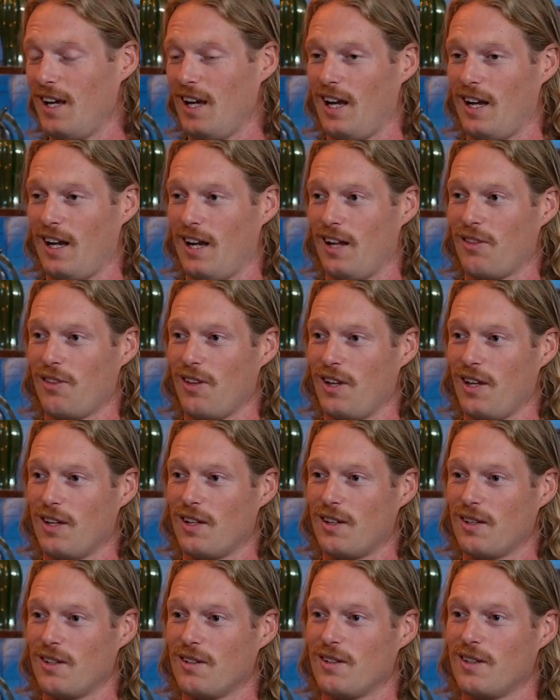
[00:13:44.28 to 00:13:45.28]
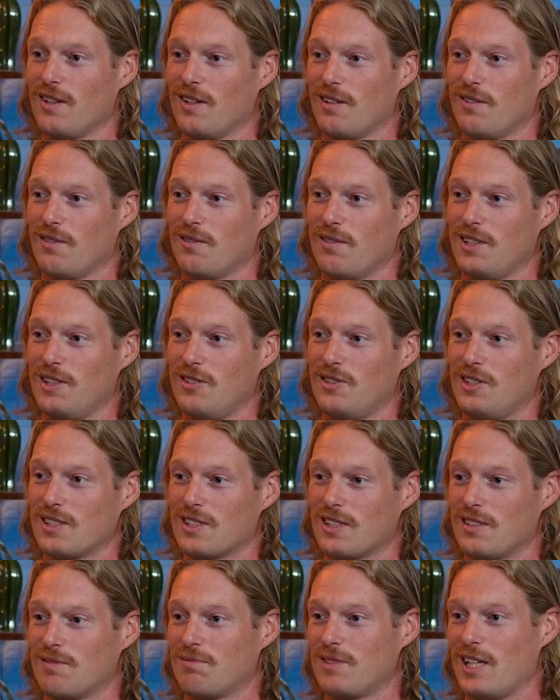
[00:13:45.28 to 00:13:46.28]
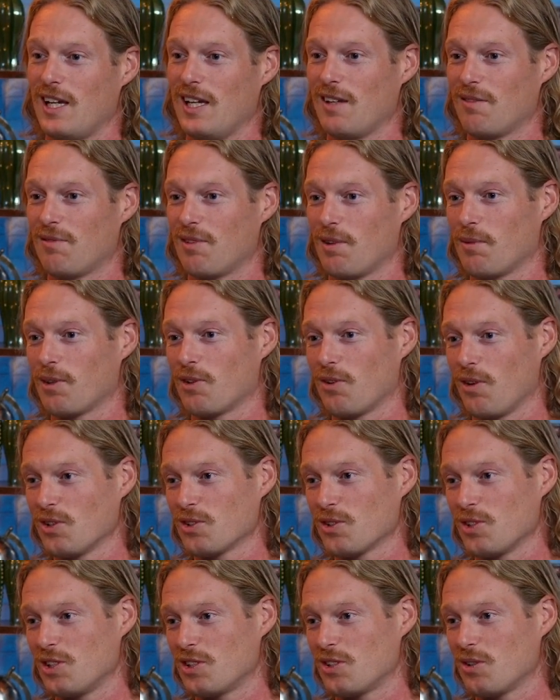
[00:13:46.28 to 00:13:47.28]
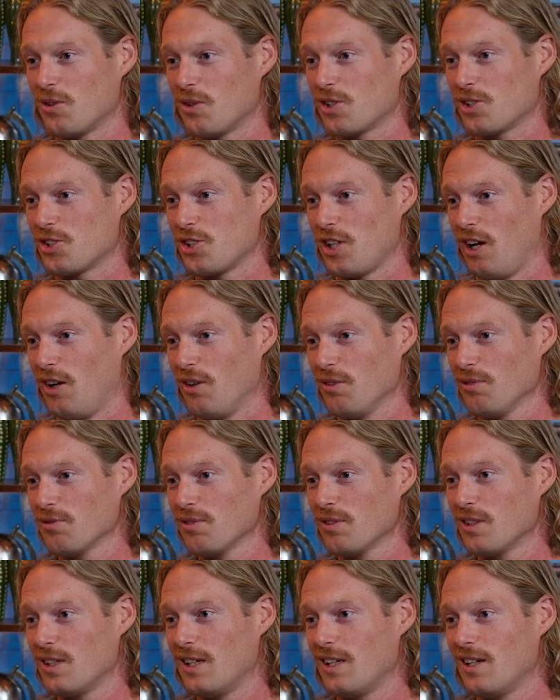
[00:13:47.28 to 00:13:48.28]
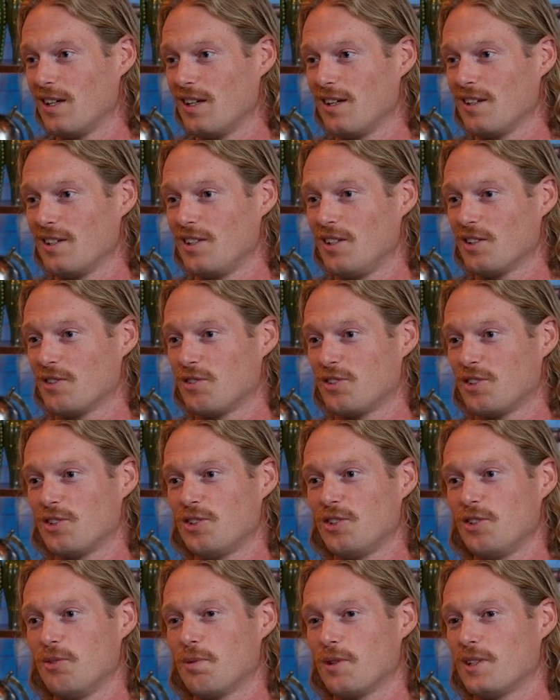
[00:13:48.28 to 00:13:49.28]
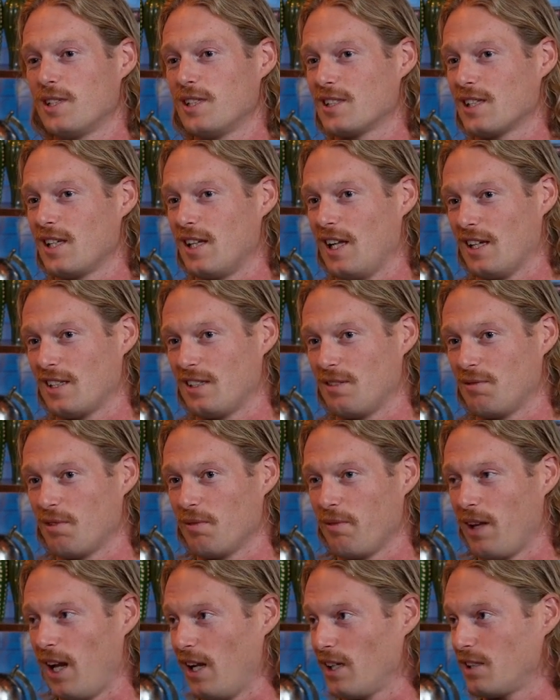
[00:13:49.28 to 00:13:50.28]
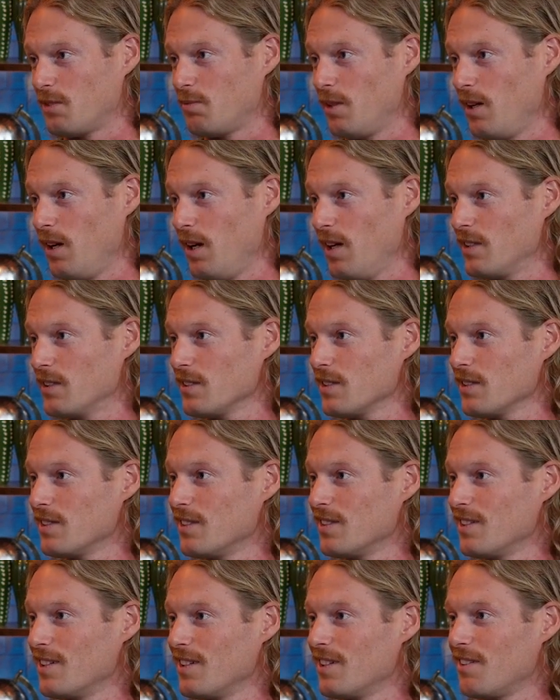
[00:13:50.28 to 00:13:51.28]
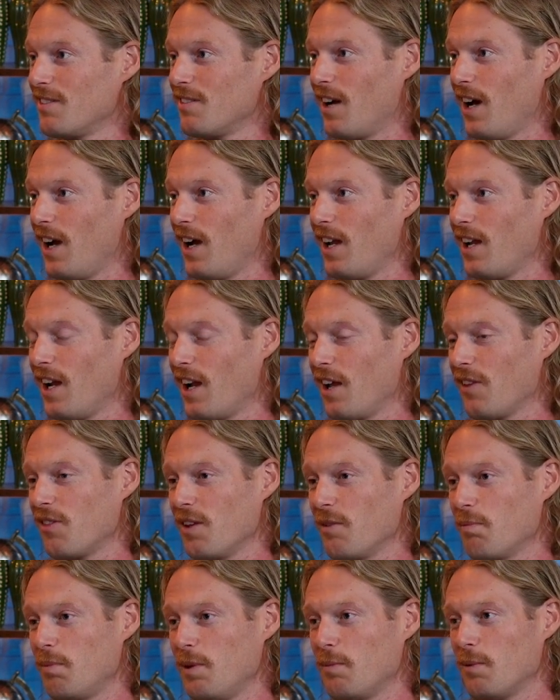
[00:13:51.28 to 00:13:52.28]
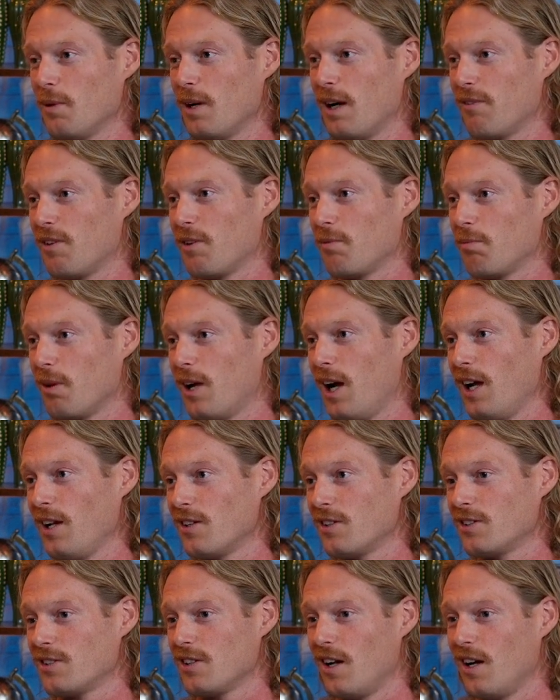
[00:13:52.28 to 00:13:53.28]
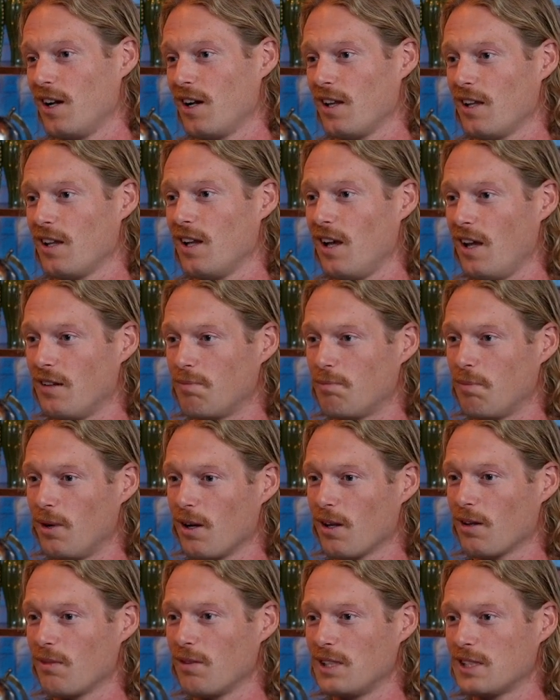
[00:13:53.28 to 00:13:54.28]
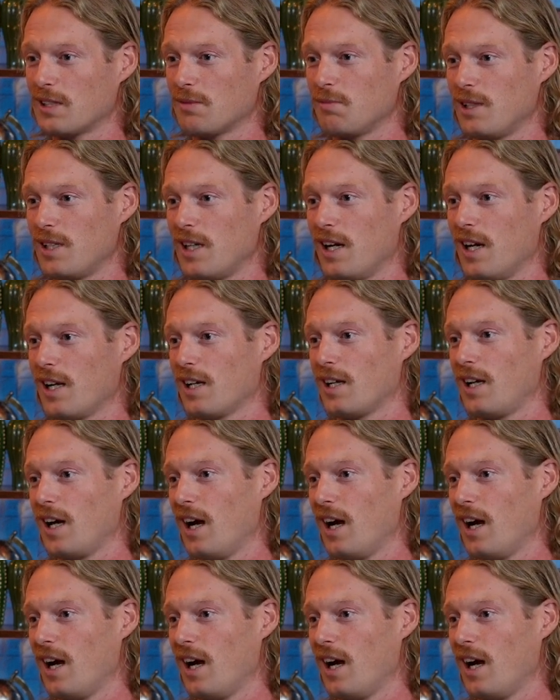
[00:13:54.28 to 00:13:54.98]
And I think when you just take it from a grocery store shelf, you're super disconnected from that experience, right? And I think people have their blinders on. And part of the reason we kind of